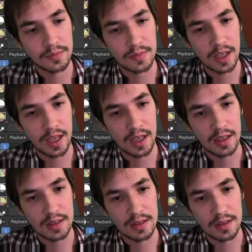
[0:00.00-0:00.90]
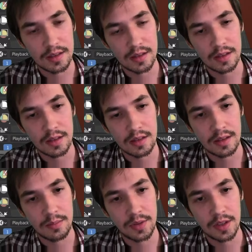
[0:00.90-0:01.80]
and
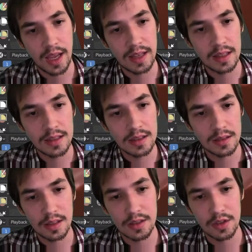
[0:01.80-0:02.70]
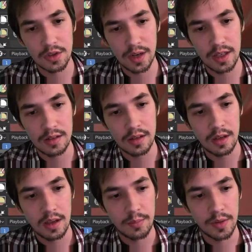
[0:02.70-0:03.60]
this is great,
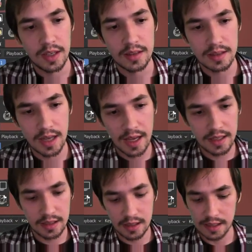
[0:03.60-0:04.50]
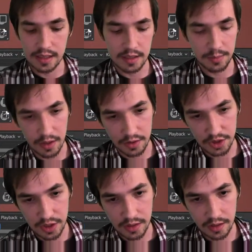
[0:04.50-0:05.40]
but it's not clean
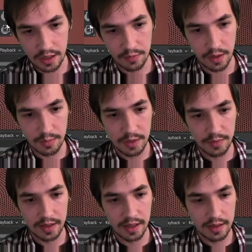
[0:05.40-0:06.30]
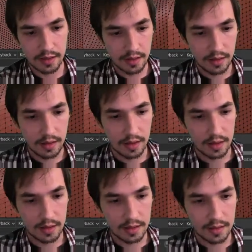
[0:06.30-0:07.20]
topology. And what I mean by that
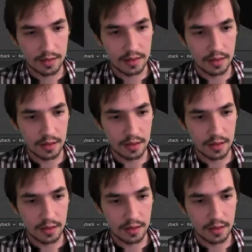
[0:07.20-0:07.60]
is,